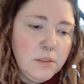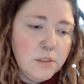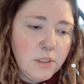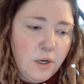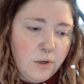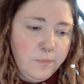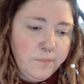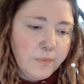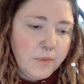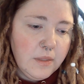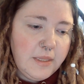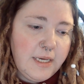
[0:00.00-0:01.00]
So
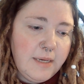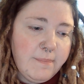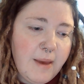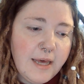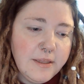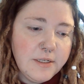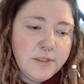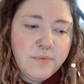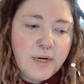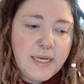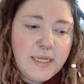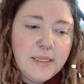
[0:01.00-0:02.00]
the path to
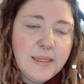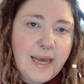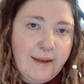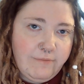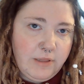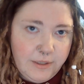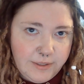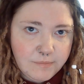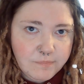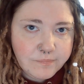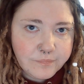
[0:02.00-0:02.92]
right livelihood